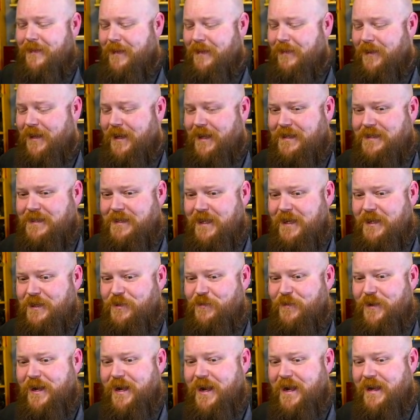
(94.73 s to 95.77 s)
Next
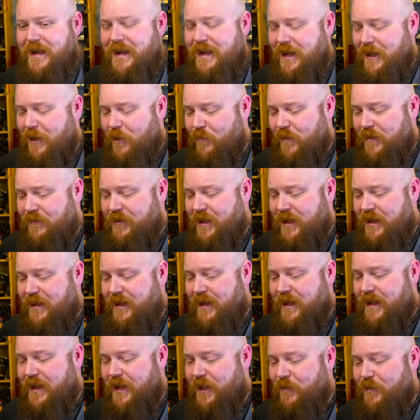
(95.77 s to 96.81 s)
things we got here, we've got
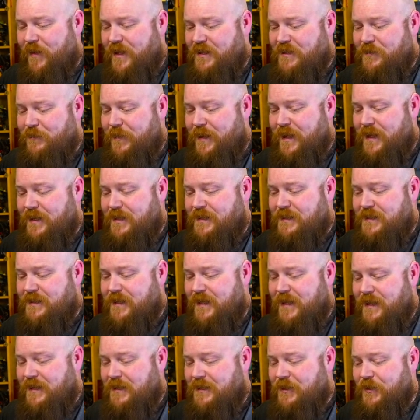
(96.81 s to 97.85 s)
a
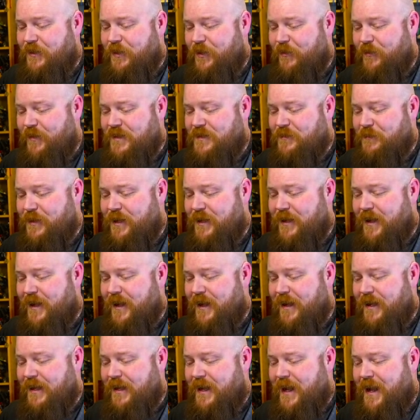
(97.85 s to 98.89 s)
USB-C to
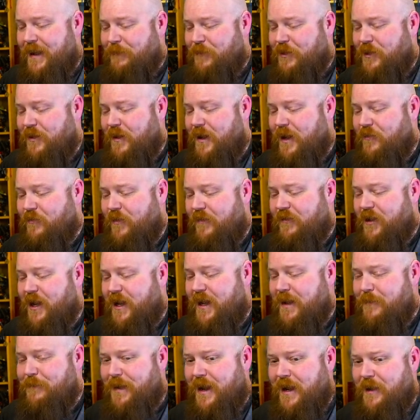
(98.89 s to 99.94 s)
USB-A adapter, and we've got
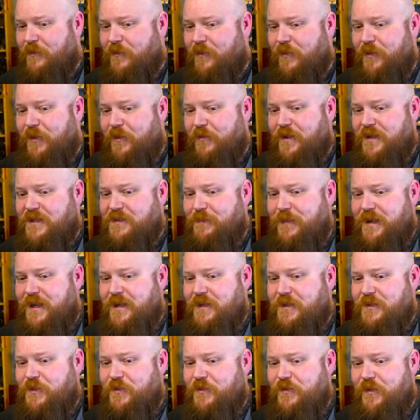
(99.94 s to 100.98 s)
a micro
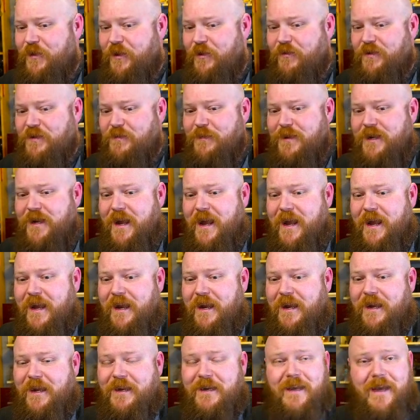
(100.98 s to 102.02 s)
USB to
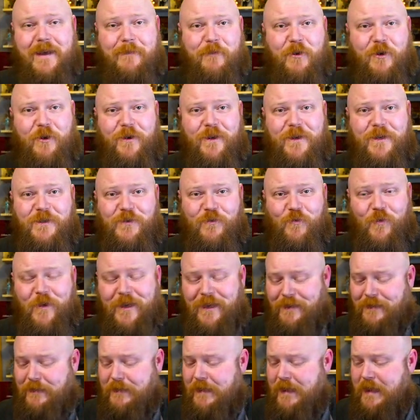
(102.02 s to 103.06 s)
USB-A adapter as
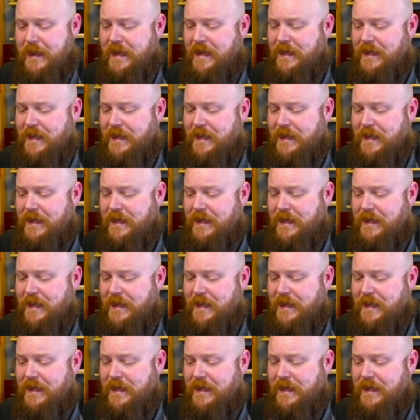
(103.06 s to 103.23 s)
well.